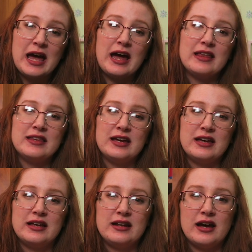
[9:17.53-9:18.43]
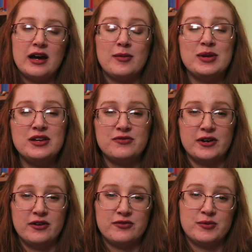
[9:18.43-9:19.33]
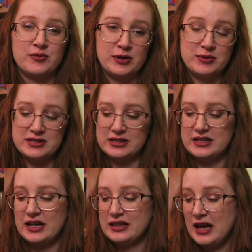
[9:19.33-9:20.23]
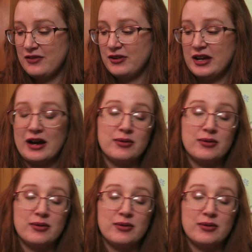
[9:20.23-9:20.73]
and then um, Aoife from Fred Weasley Died Laughing.